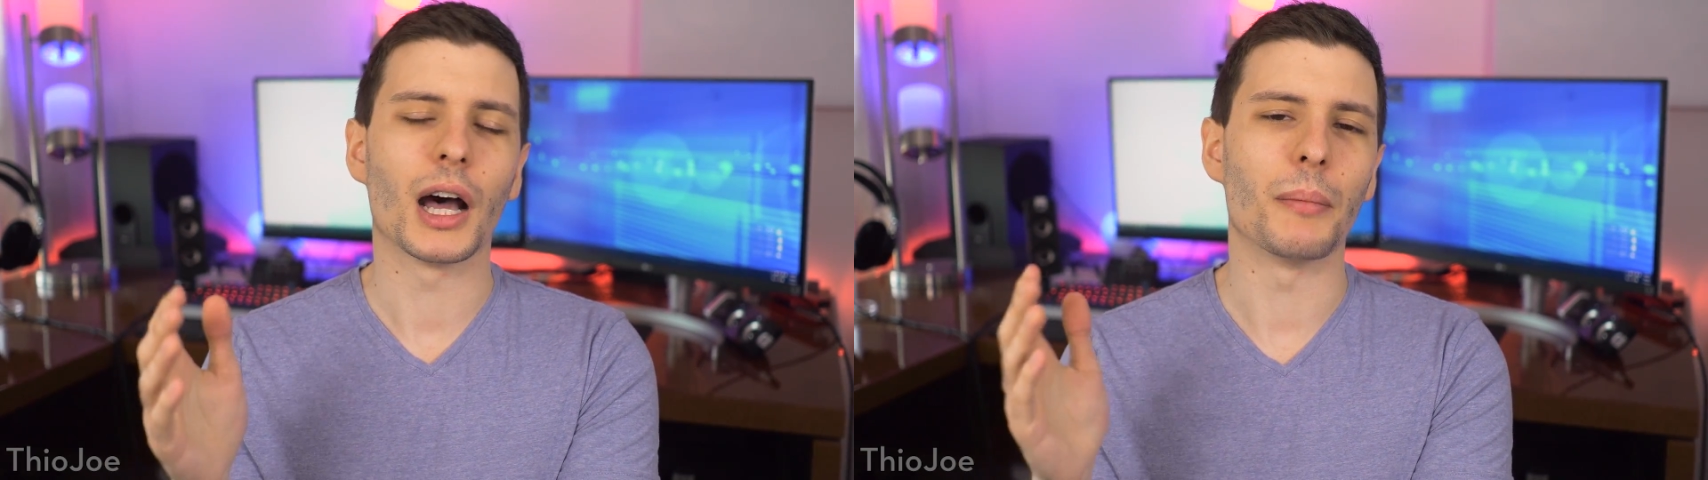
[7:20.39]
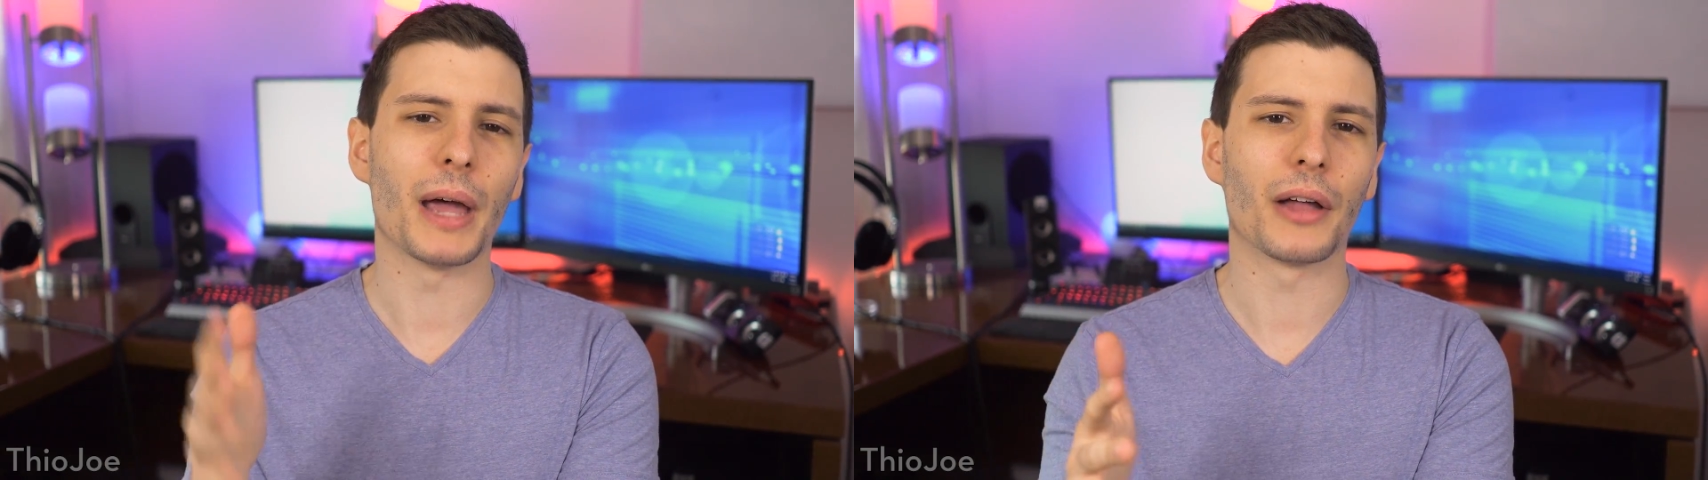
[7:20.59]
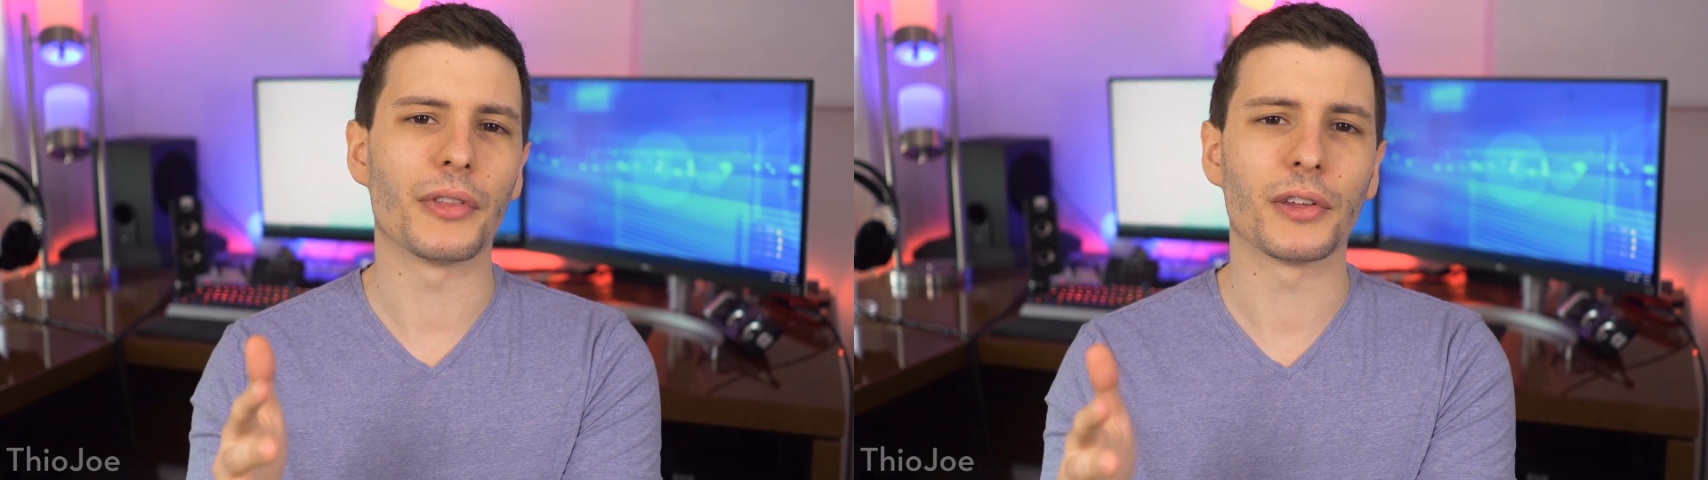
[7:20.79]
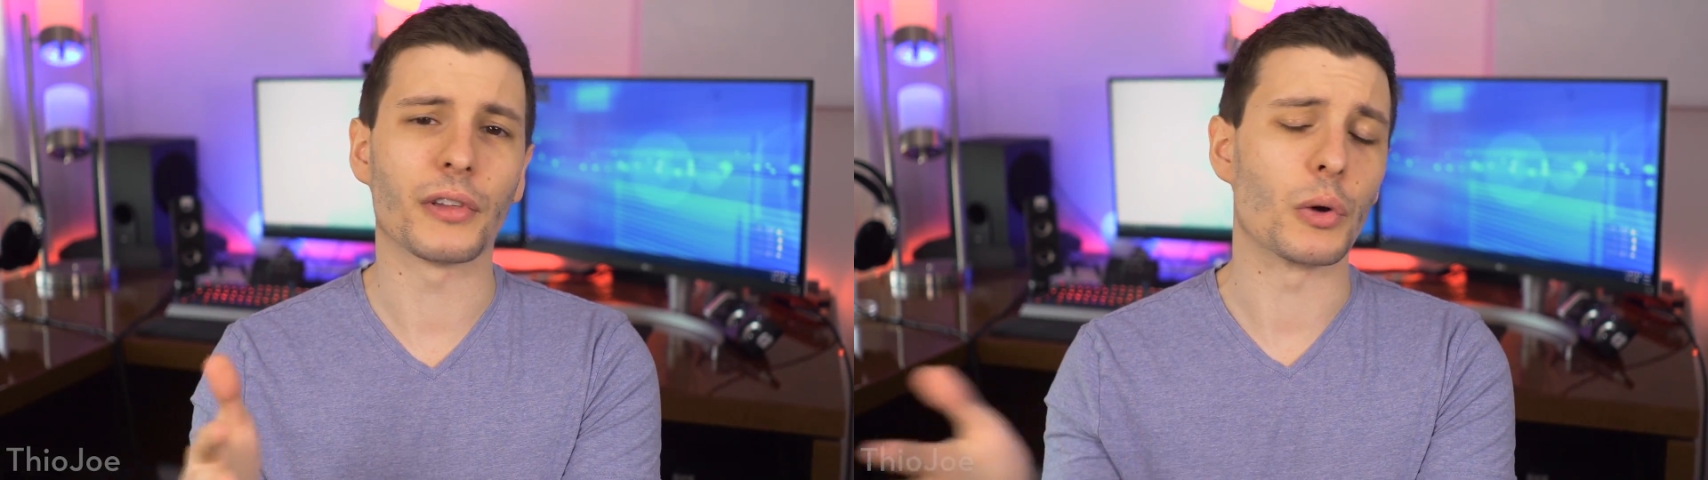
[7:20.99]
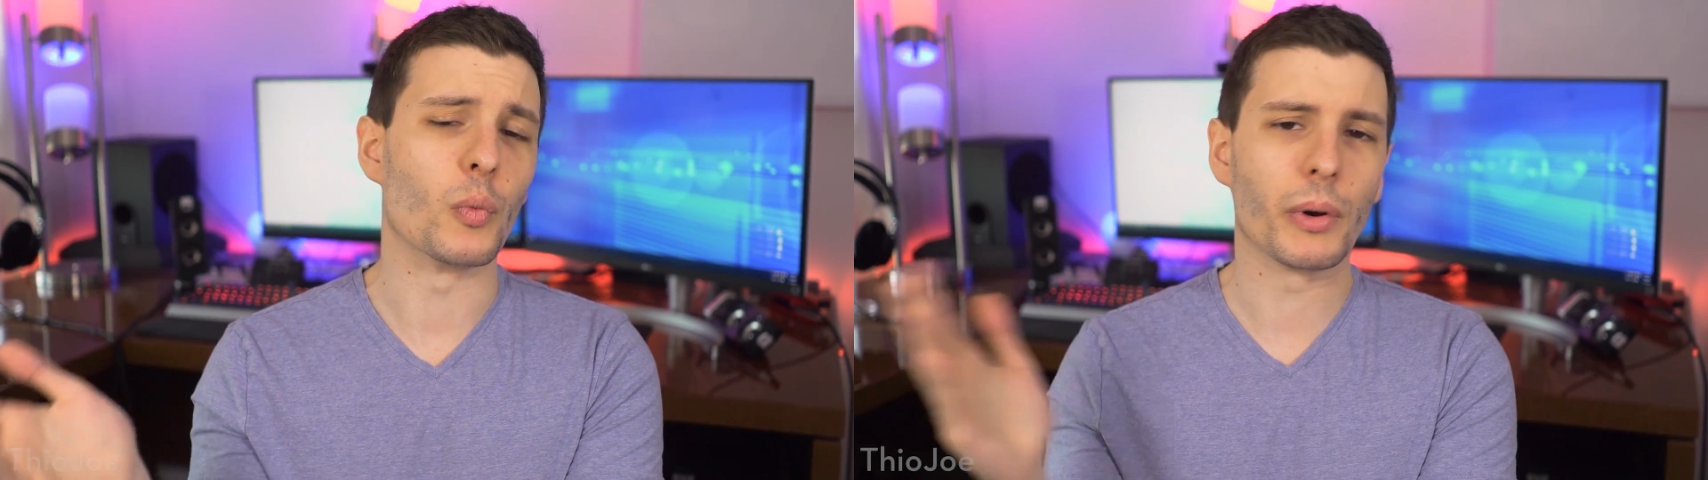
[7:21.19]
about this,
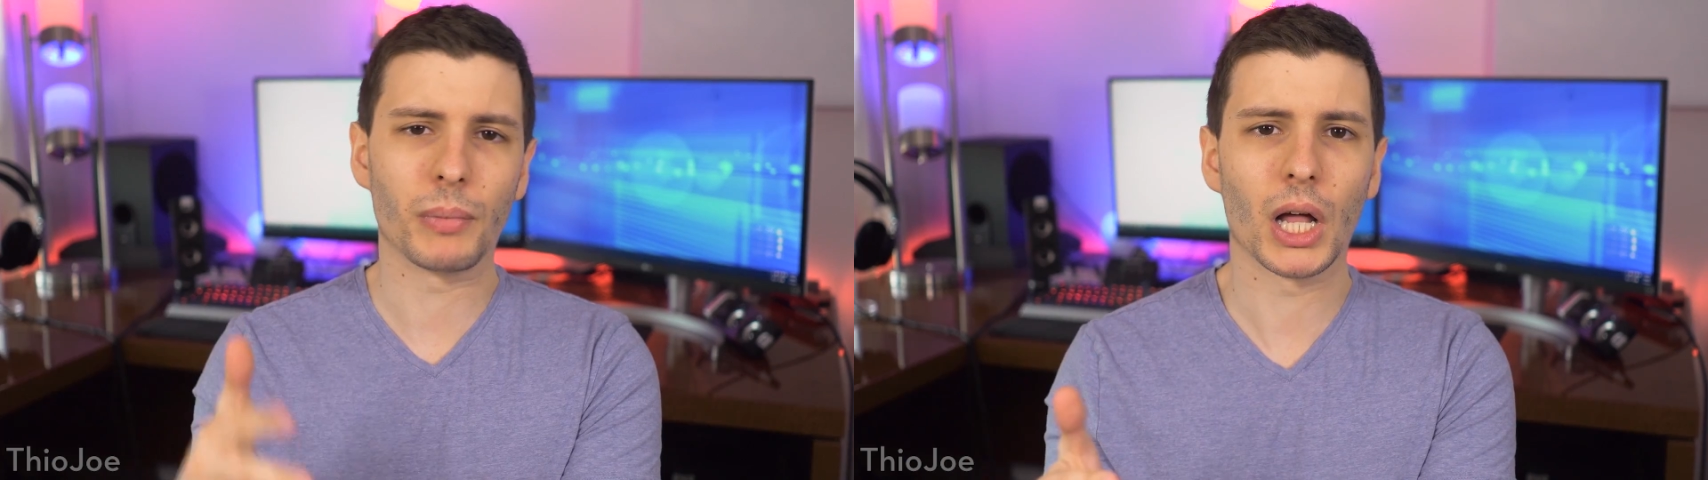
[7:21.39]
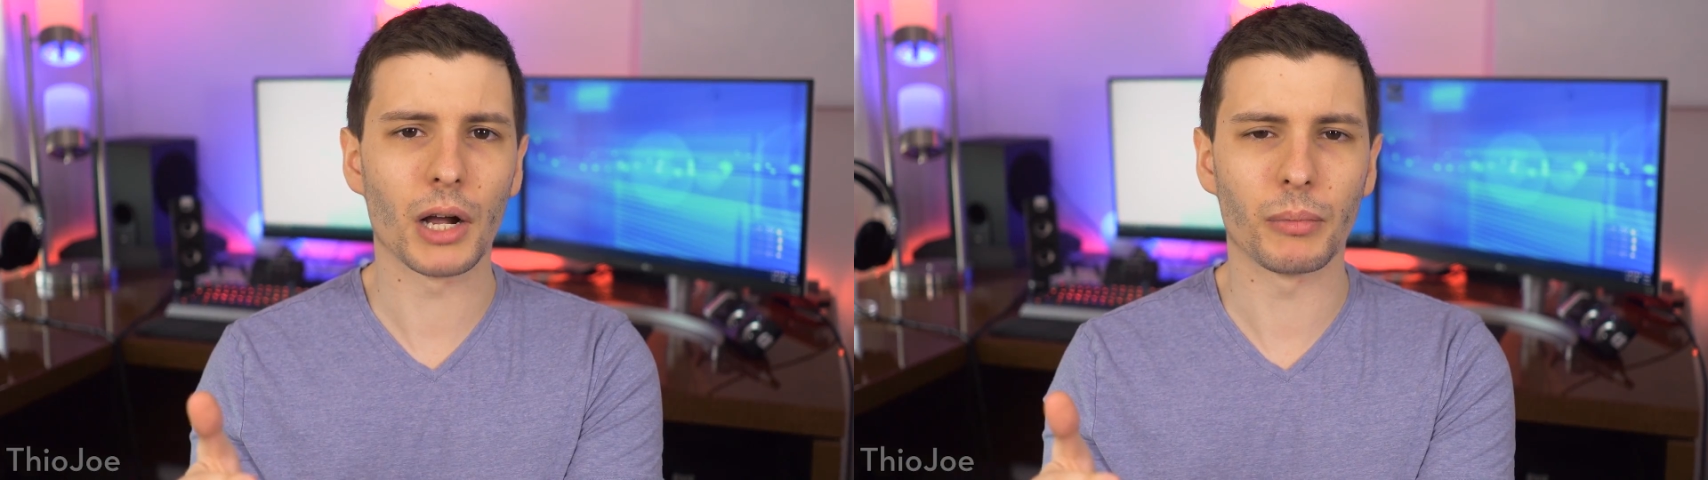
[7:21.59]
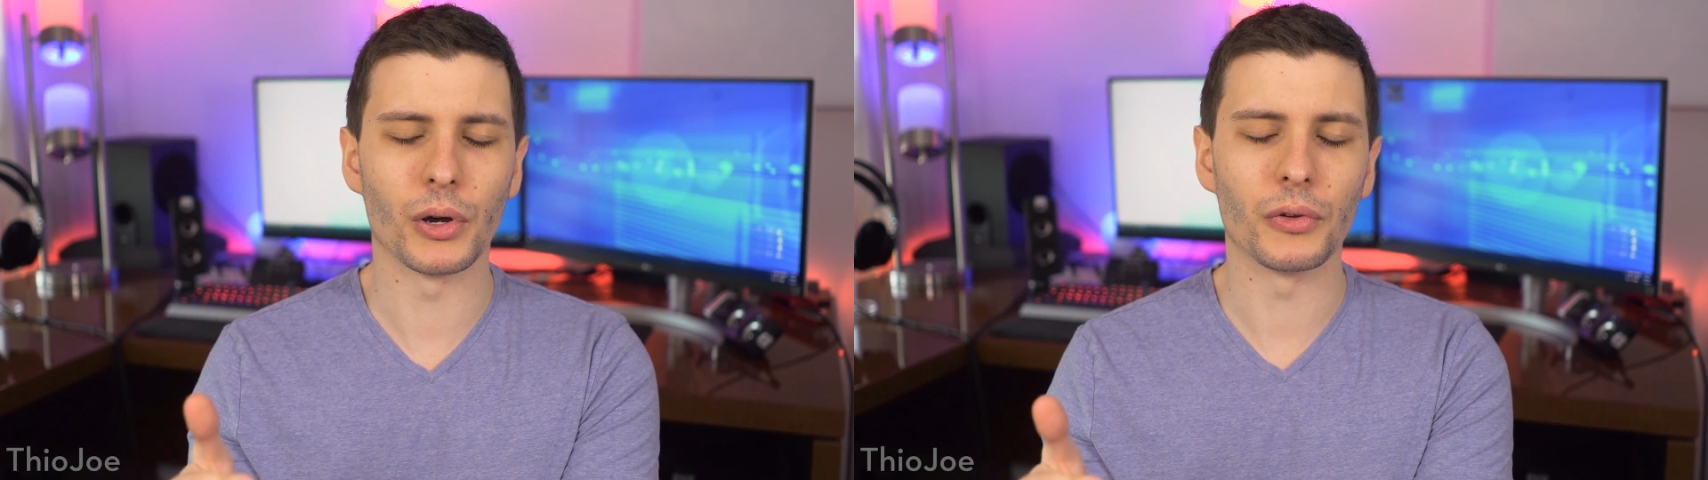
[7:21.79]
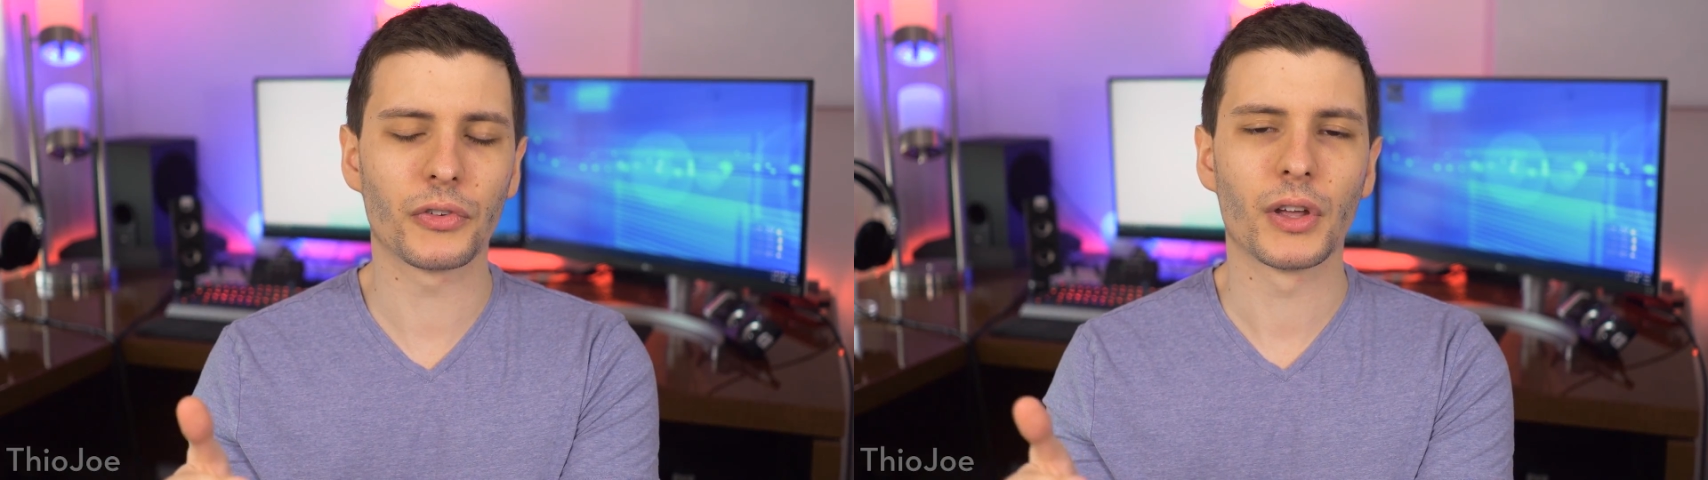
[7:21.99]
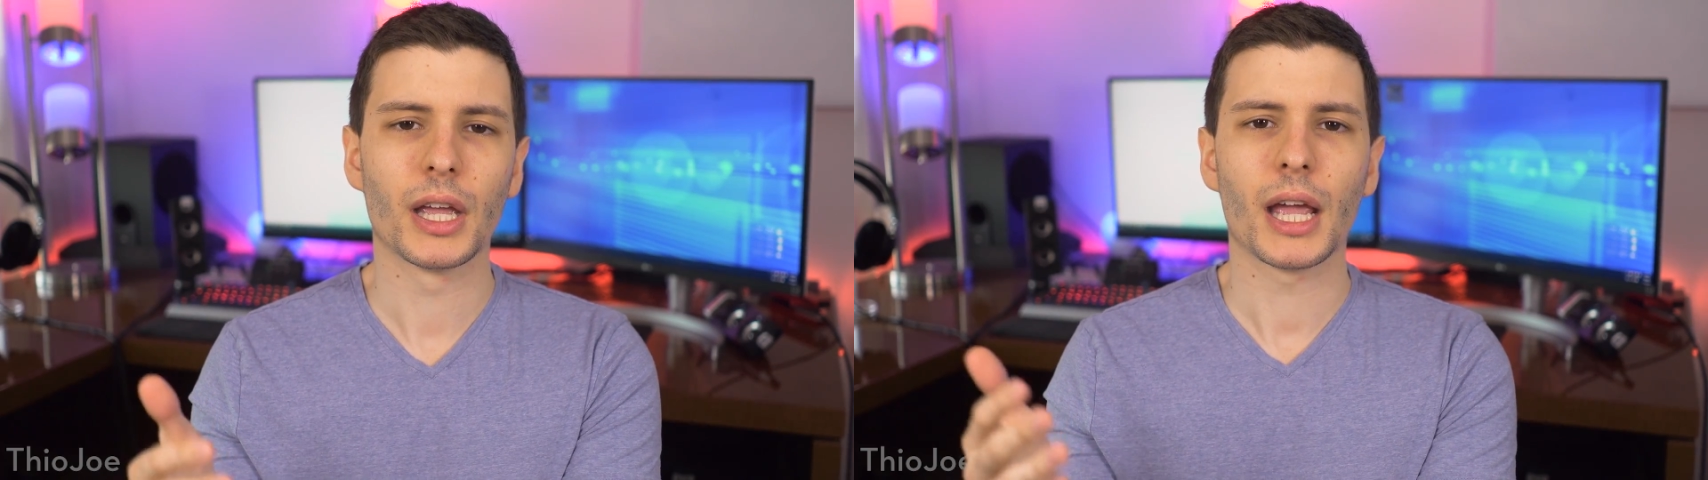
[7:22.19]
like one blog post